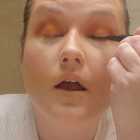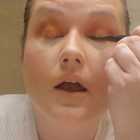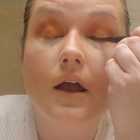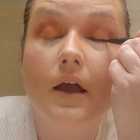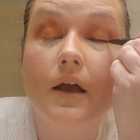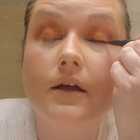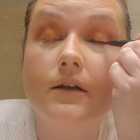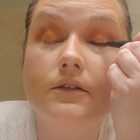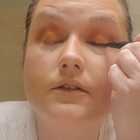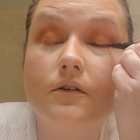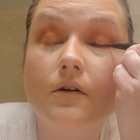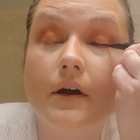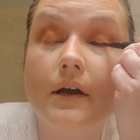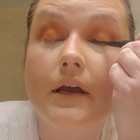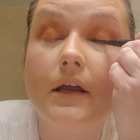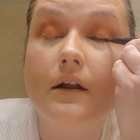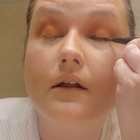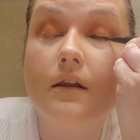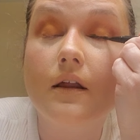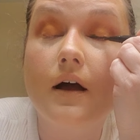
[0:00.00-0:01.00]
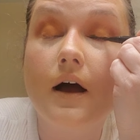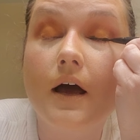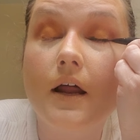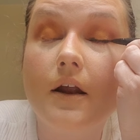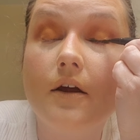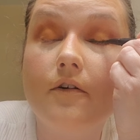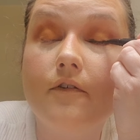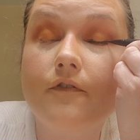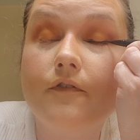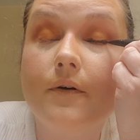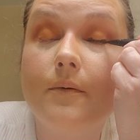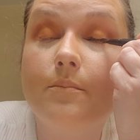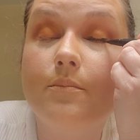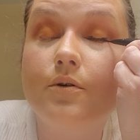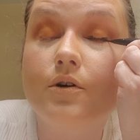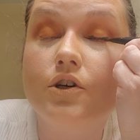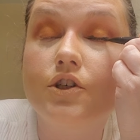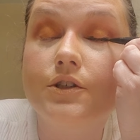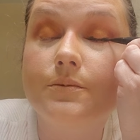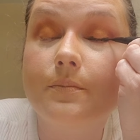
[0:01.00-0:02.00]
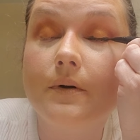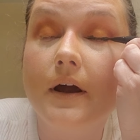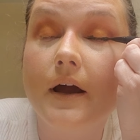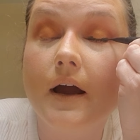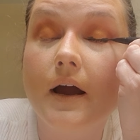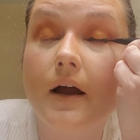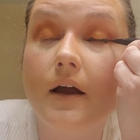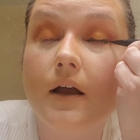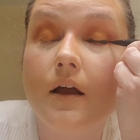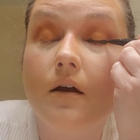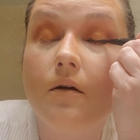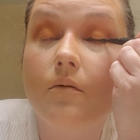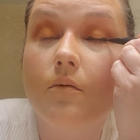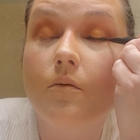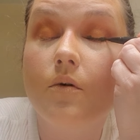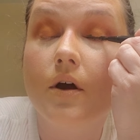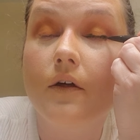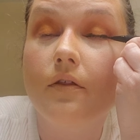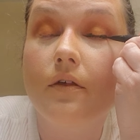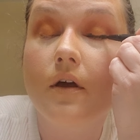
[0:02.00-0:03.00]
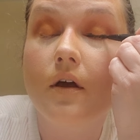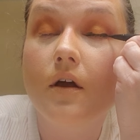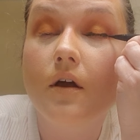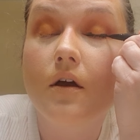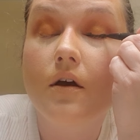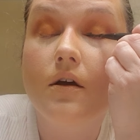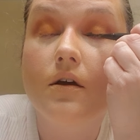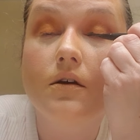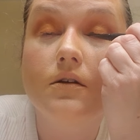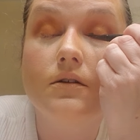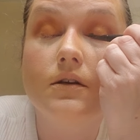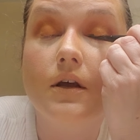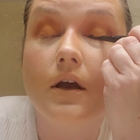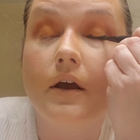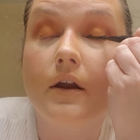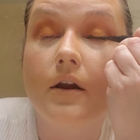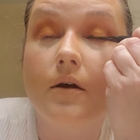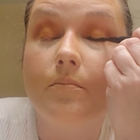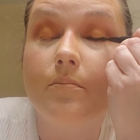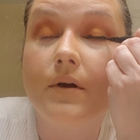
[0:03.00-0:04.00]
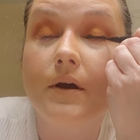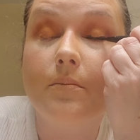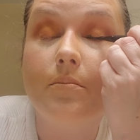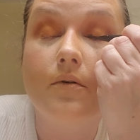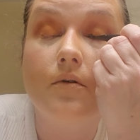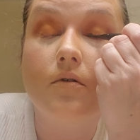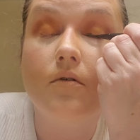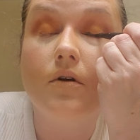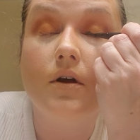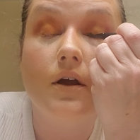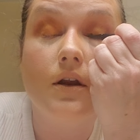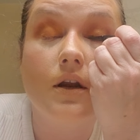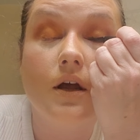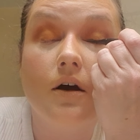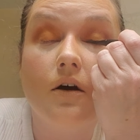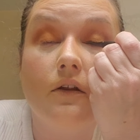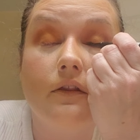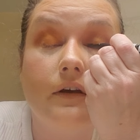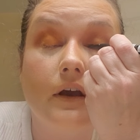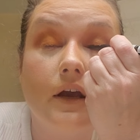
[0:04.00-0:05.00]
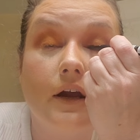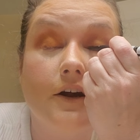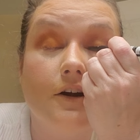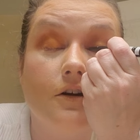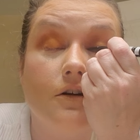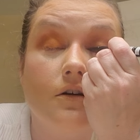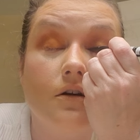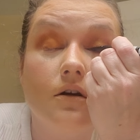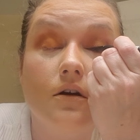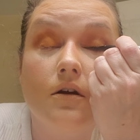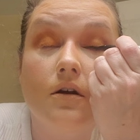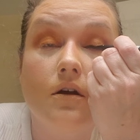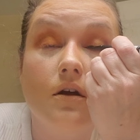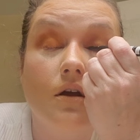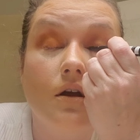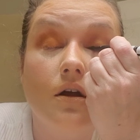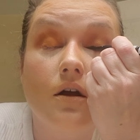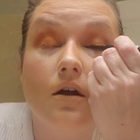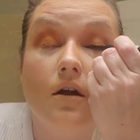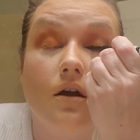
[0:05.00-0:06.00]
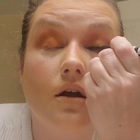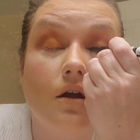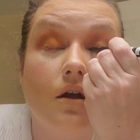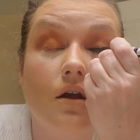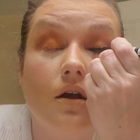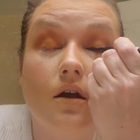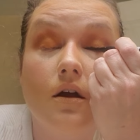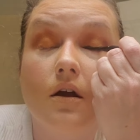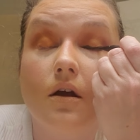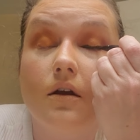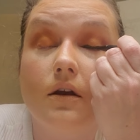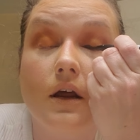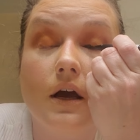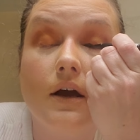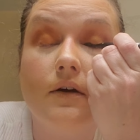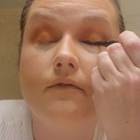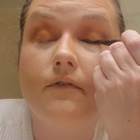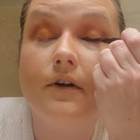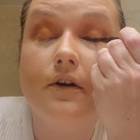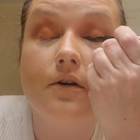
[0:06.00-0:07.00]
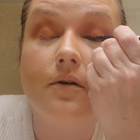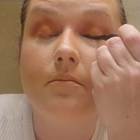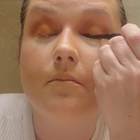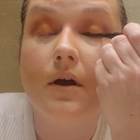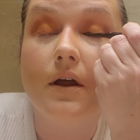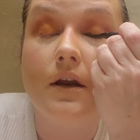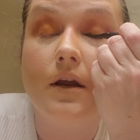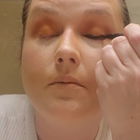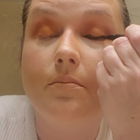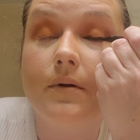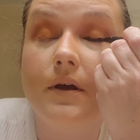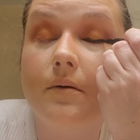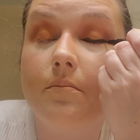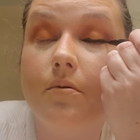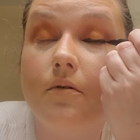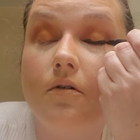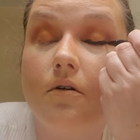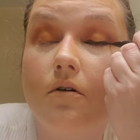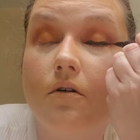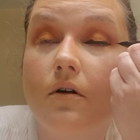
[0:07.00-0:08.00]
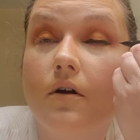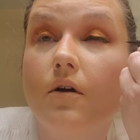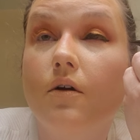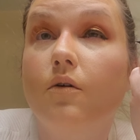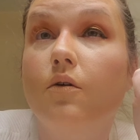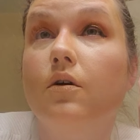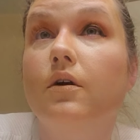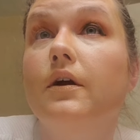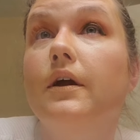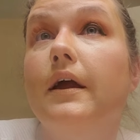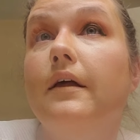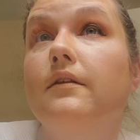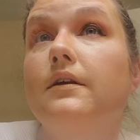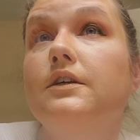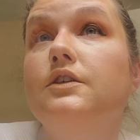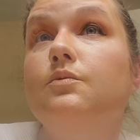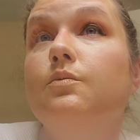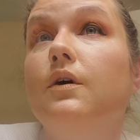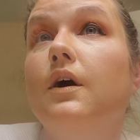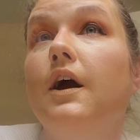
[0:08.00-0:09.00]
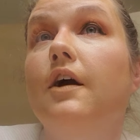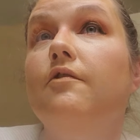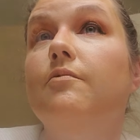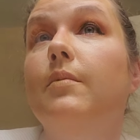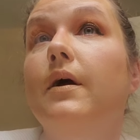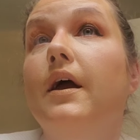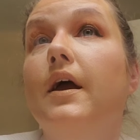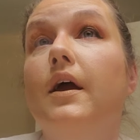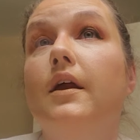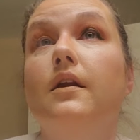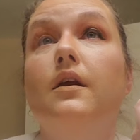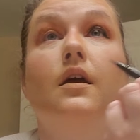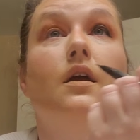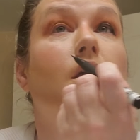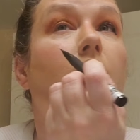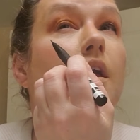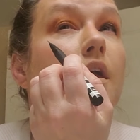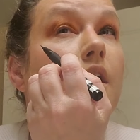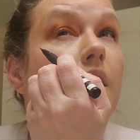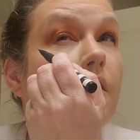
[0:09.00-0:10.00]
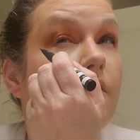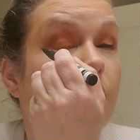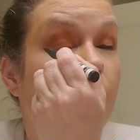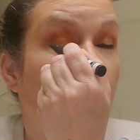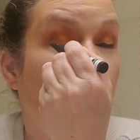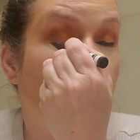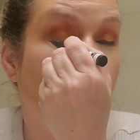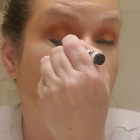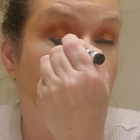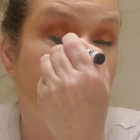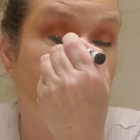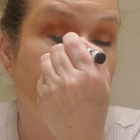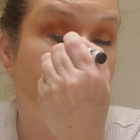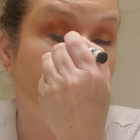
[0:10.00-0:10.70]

And so I get a lot of pushback with data. People in healthcare, not very many people, or at least where I've been, have wanted